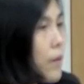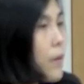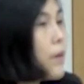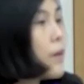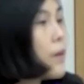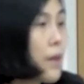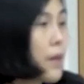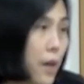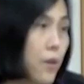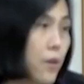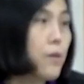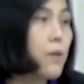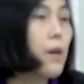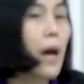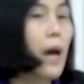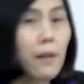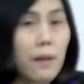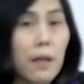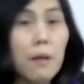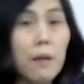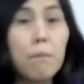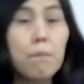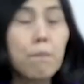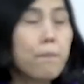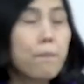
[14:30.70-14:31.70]
Yes, I
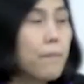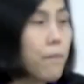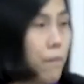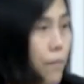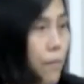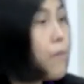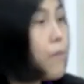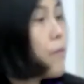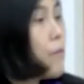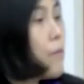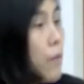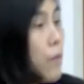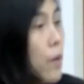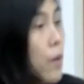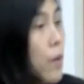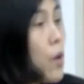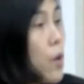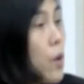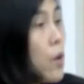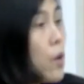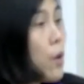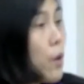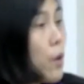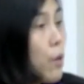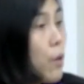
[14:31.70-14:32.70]
think.
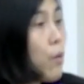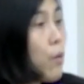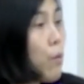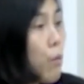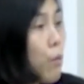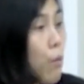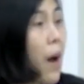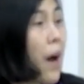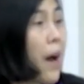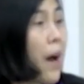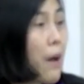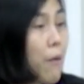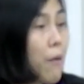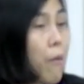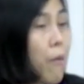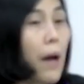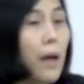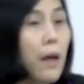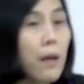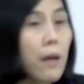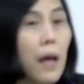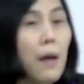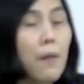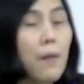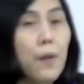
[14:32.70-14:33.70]
Right,
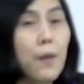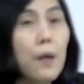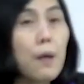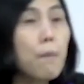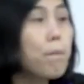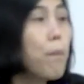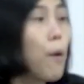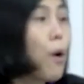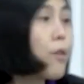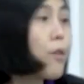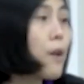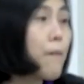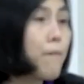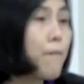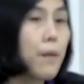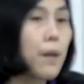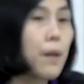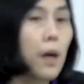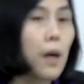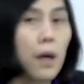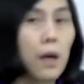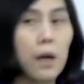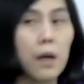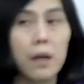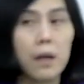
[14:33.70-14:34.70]
right. I think both of
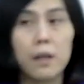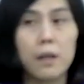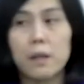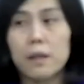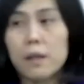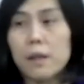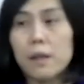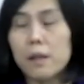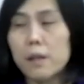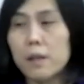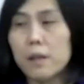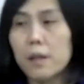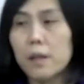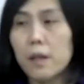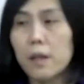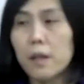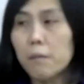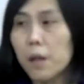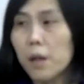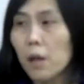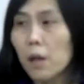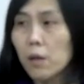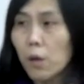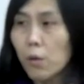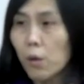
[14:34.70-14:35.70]
uh, the team,
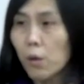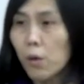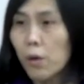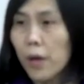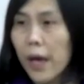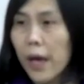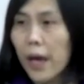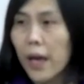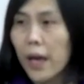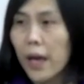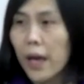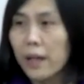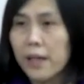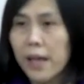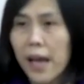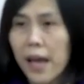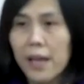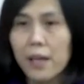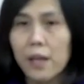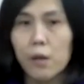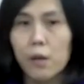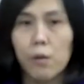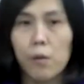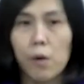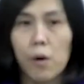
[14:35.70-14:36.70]
Dr. Roque,
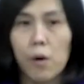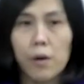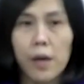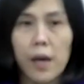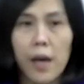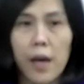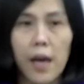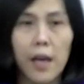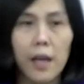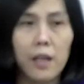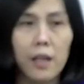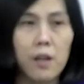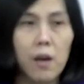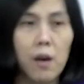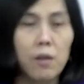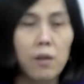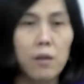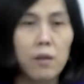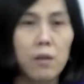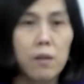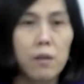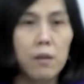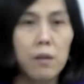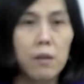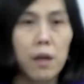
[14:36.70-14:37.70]
Daniel Roque,
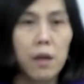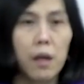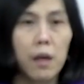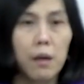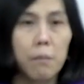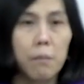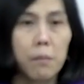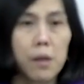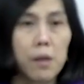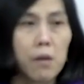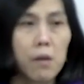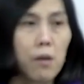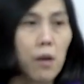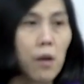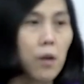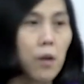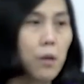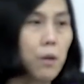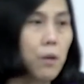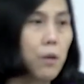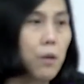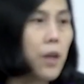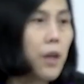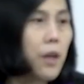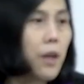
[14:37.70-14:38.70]
Dr. Uh,
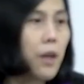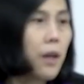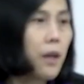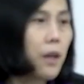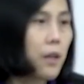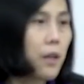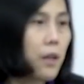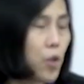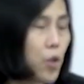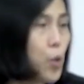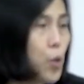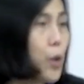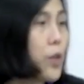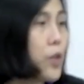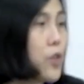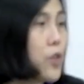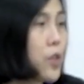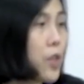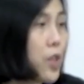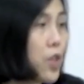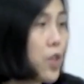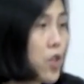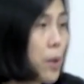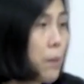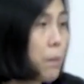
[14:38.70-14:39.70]
Murrow at
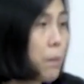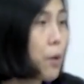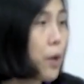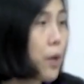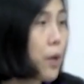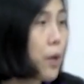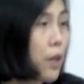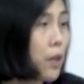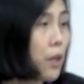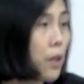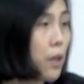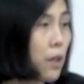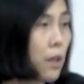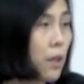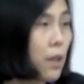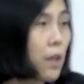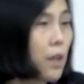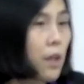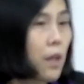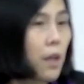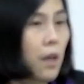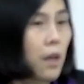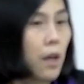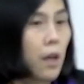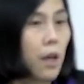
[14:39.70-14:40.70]
UNC Chapel Hill,
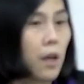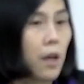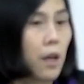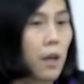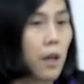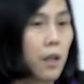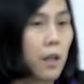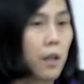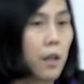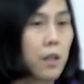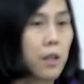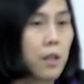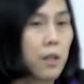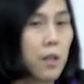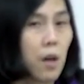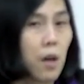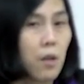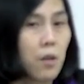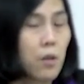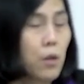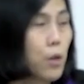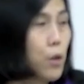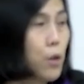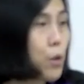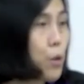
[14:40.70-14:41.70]
uh,
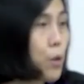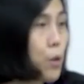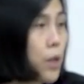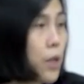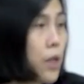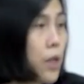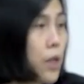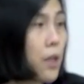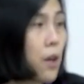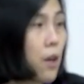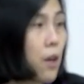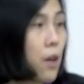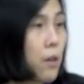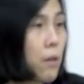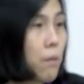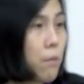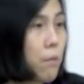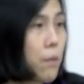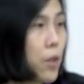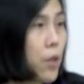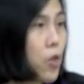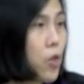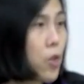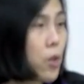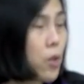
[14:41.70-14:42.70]
Dr. Cooney, Dr.
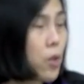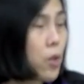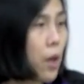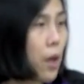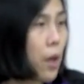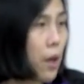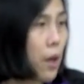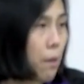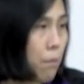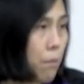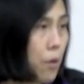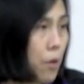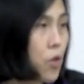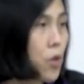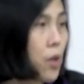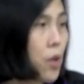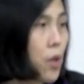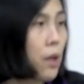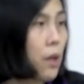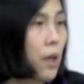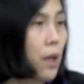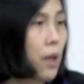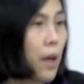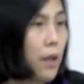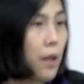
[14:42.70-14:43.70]
Mitch, uh,
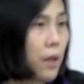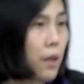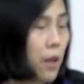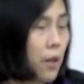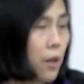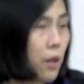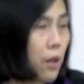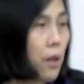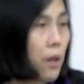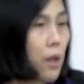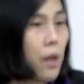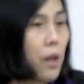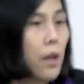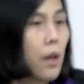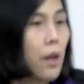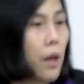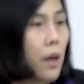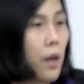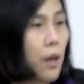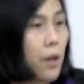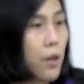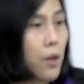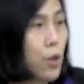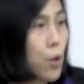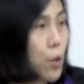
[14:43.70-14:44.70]
Mitchell at the
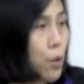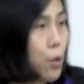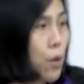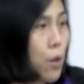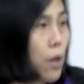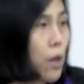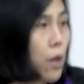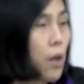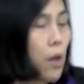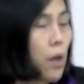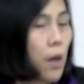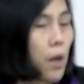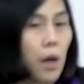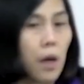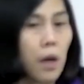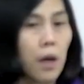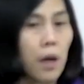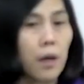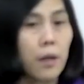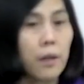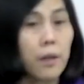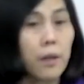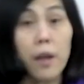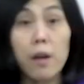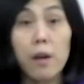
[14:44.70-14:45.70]
uh, Duke,
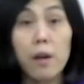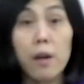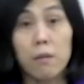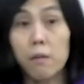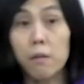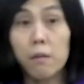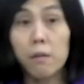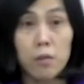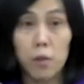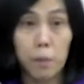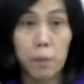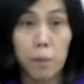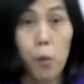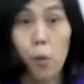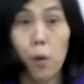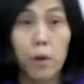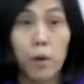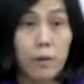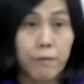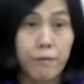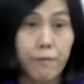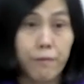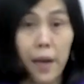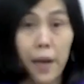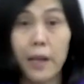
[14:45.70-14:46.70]
uh, they are
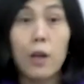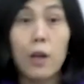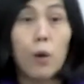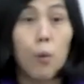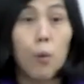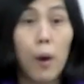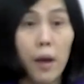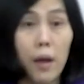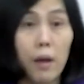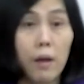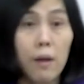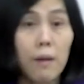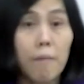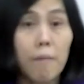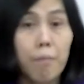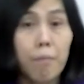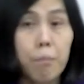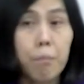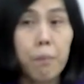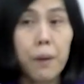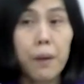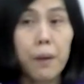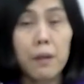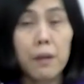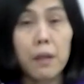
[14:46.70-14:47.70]
supportive anyway.
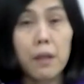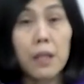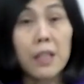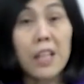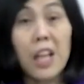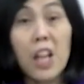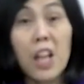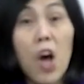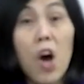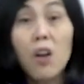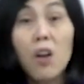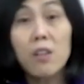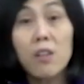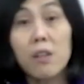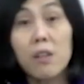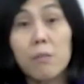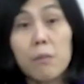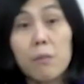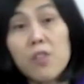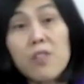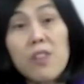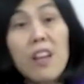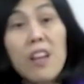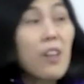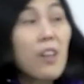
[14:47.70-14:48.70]
But in the long term,
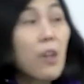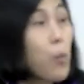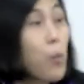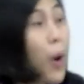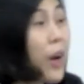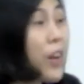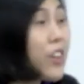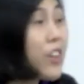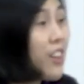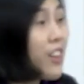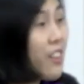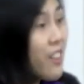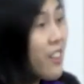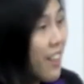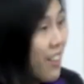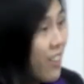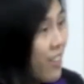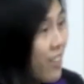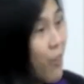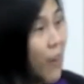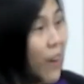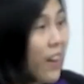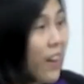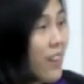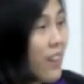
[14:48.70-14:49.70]
it's not that one year things,
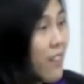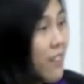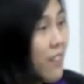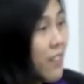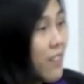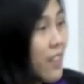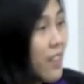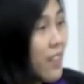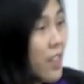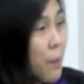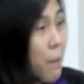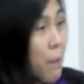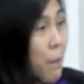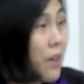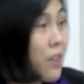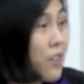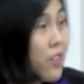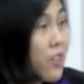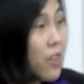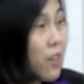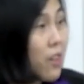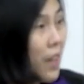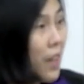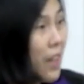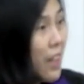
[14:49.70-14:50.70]
right? The DBS
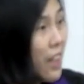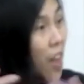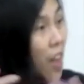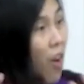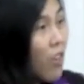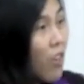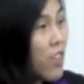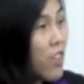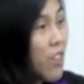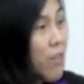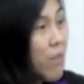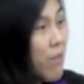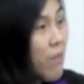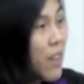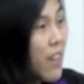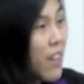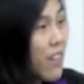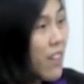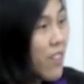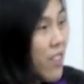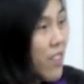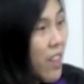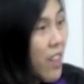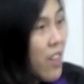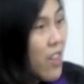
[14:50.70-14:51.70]
is like a long term
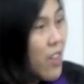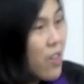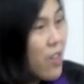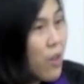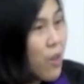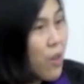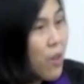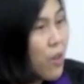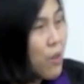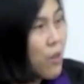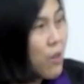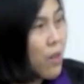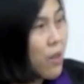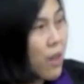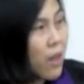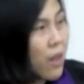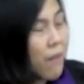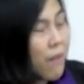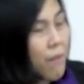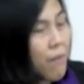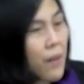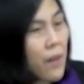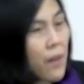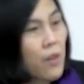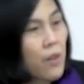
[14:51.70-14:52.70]
thing. So, uh,
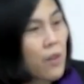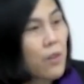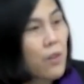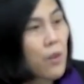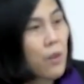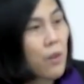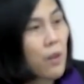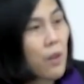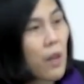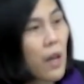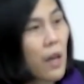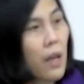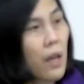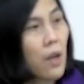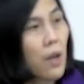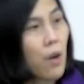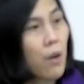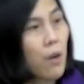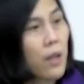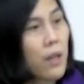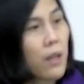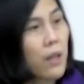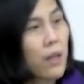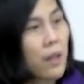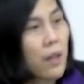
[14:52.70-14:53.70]
so I know
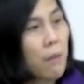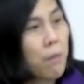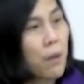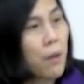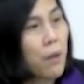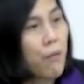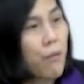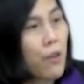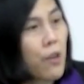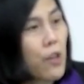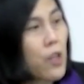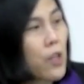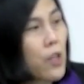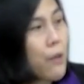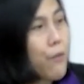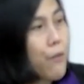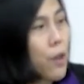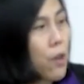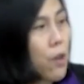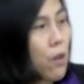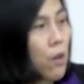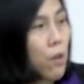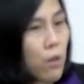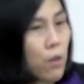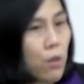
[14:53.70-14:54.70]
that it can be very
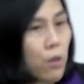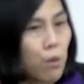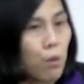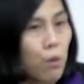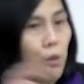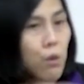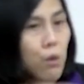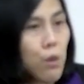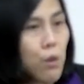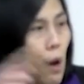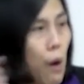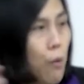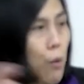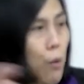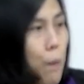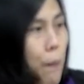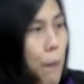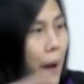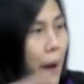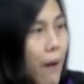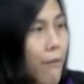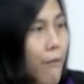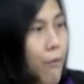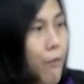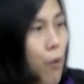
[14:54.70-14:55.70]
difficult to travel
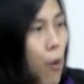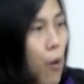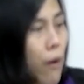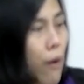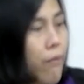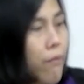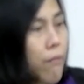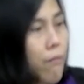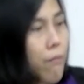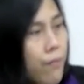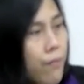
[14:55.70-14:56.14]
back and forth.